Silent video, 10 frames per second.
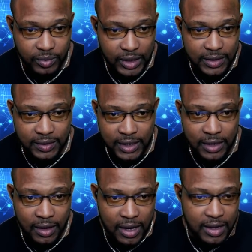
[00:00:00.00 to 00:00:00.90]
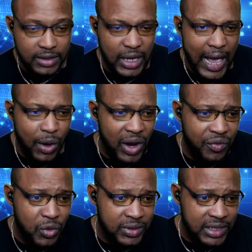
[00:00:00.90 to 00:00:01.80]
Zane, so I would have
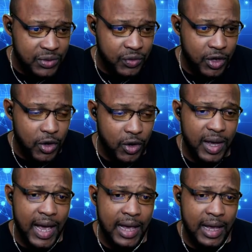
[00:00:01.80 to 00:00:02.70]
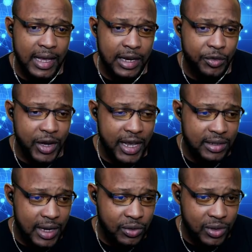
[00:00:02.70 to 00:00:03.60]
used this video in
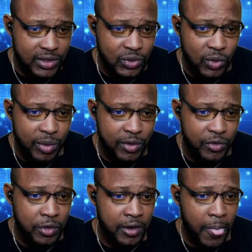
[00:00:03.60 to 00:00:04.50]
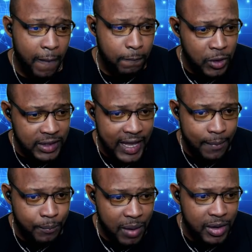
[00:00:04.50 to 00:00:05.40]
relation to the story before, but I
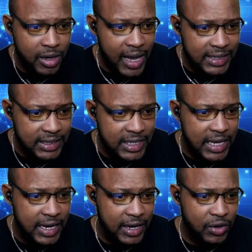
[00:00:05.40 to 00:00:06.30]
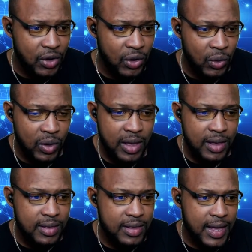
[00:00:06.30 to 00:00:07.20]
am probably conceding now
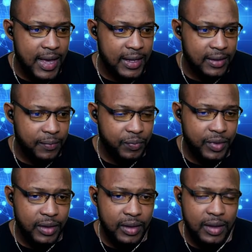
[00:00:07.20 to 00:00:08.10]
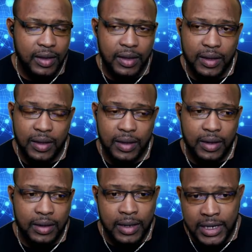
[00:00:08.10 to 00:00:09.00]
that
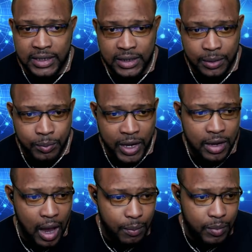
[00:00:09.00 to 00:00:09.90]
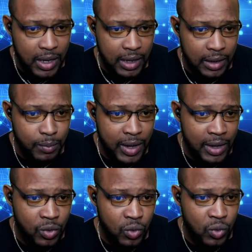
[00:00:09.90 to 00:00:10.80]
this may not be the
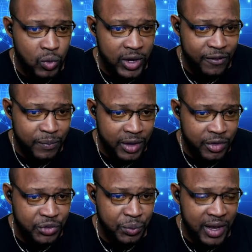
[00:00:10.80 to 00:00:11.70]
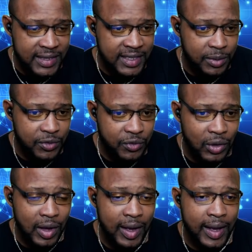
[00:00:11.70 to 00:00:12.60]
man who would have been responsible
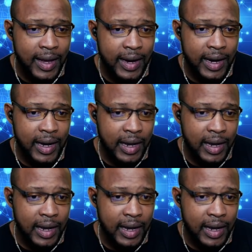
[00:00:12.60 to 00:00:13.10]
for